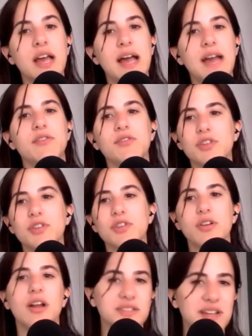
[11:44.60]
And
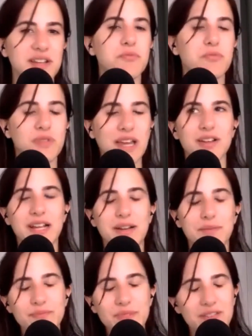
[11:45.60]
as I say, they're
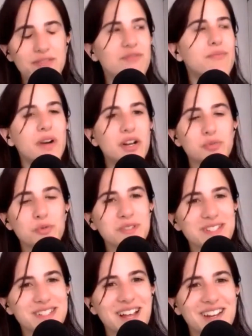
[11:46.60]
in much more
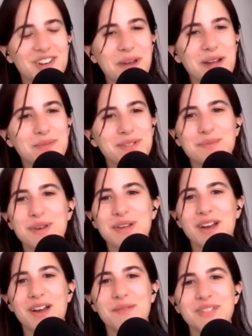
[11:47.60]
detail in our papers, but
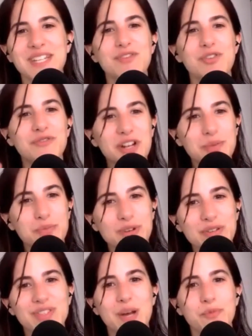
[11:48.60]
to give you a very
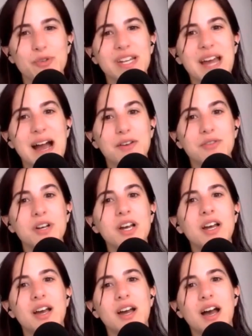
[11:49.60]
brief summary now,
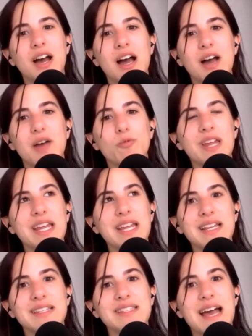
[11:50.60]

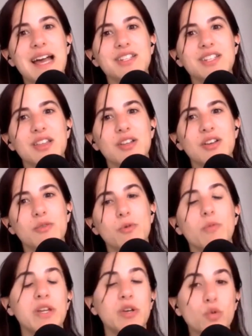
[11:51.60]
we said,
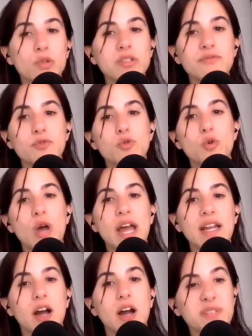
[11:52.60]
we called for
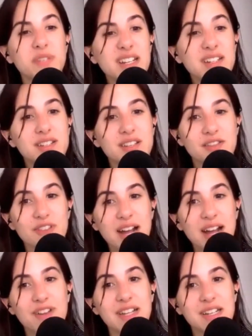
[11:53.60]
a update to the
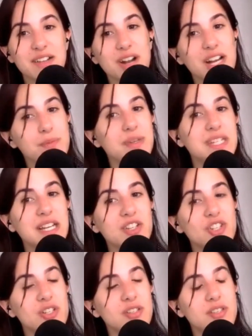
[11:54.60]
FATF
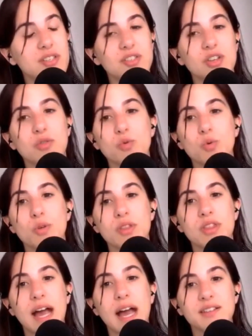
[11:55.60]
recommendations so
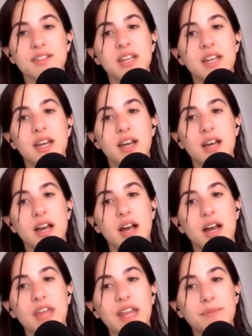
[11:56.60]
that
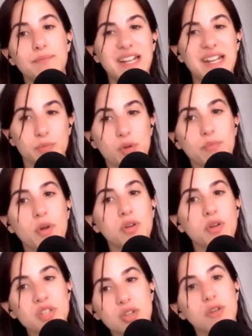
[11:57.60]
they better
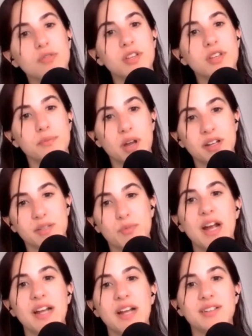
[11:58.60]
promote those compliance
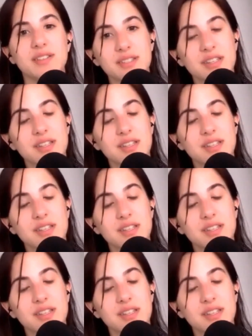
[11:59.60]
practices that